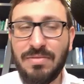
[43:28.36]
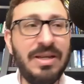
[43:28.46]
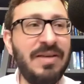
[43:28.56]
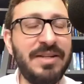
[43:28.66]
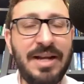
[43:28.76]

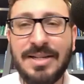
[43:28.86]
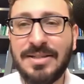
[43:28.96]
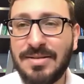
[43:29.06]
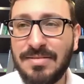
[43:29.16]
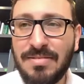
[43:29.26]
You have to
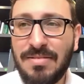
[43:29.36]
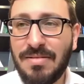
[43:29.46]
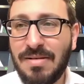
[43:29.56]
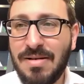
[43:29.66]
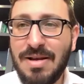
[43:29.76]
ask.
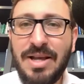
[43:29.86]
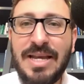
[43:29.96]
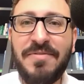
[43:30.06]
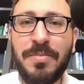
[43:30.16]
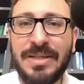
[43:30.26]

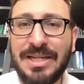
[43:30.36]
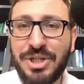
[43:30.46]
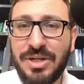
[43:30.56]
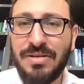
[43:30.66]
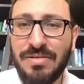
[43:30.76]
You have to
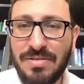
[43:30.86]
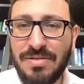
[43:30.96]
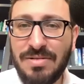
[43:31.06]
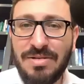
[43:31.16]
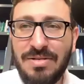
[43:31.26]
petition.
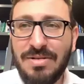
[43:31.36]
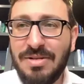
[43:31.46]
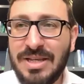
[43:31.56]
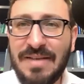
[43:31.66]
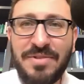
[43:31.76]

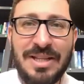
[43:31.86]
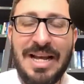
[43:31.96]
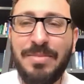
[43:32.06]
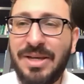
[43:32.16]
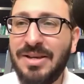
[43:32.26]
You have to
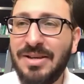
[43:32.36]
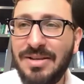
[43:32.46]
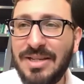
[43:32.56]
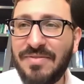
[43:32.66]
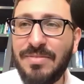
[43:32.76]
lobby.
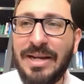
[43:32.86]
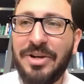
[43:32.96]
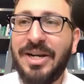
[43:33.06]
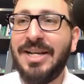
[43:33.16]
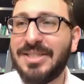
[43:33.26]
You have to make
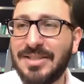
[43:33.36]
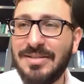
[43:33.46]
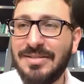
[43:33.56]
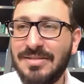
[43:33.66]
your case.